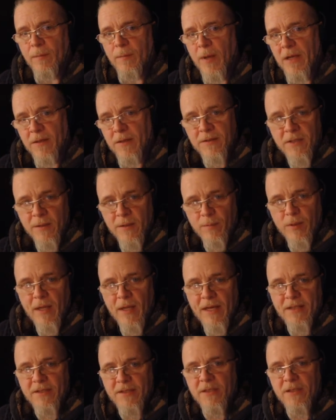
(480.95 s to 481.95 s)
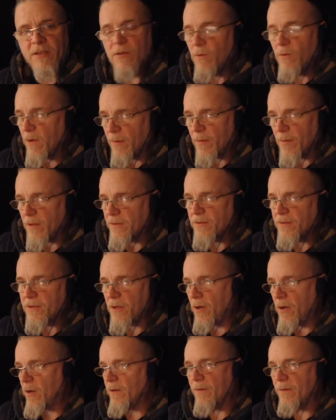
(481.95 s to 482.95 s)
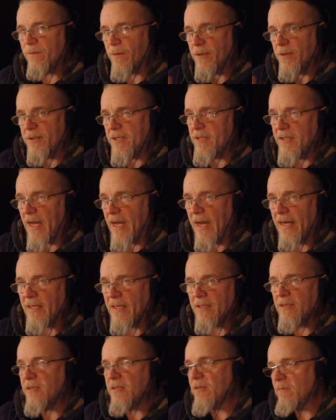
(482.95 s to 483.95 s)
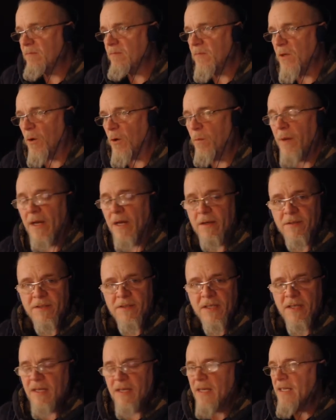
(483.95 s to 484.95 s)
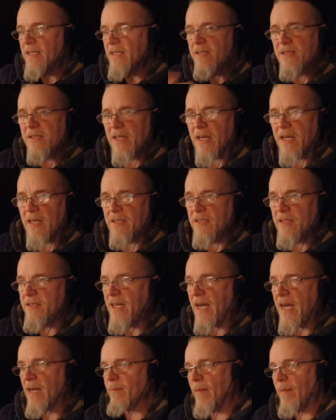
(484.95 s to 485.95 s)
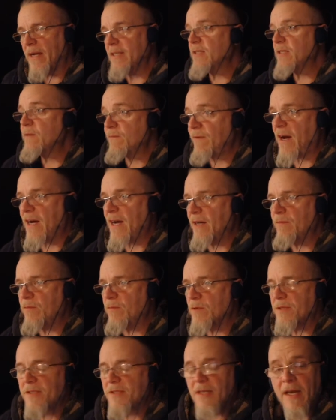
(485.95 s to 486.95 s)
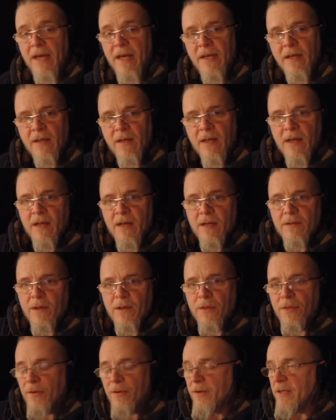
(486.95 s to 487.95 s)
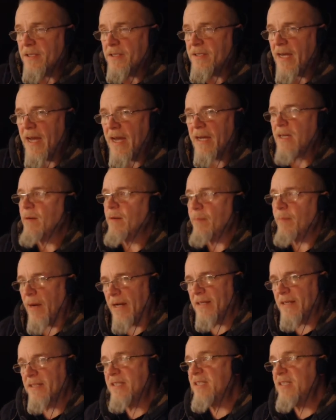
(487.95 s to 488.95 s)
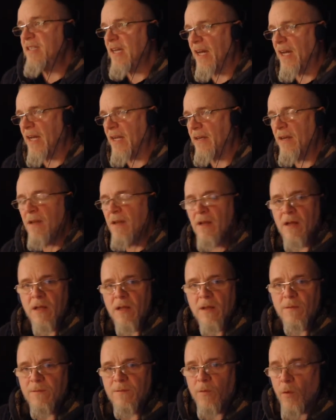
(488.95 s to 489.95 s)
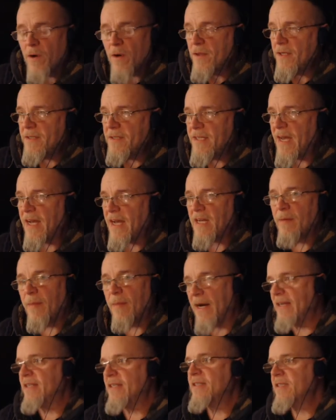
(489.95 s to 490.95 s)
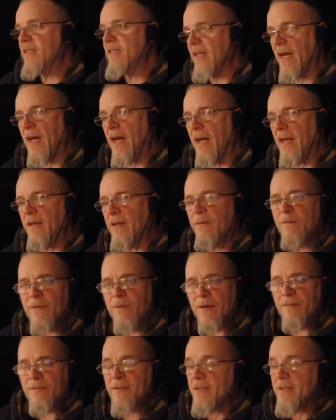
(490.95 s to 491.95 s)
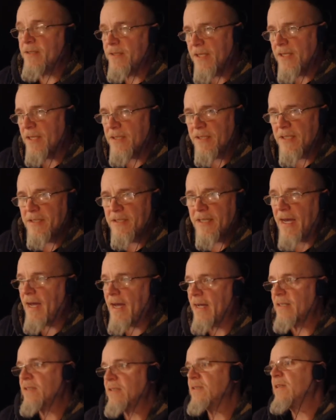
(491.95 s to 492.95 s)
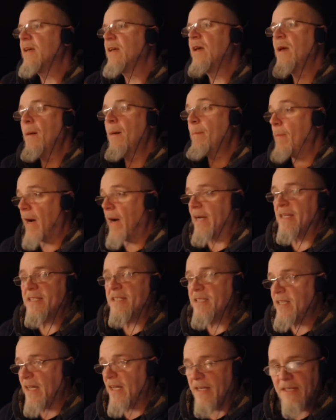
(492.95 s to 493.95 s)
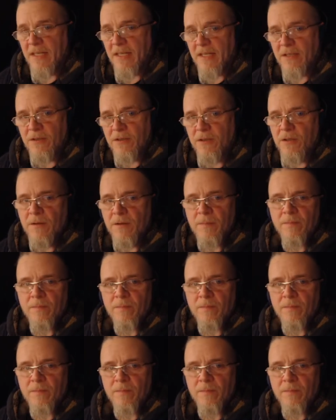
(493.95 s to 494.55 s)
penalty applies as normal. So the first attack is no penalty. Second attack, -5, we'll say. The third attack, -10. The fourth attack, -10. Fifth and sixth attacks, -10 each.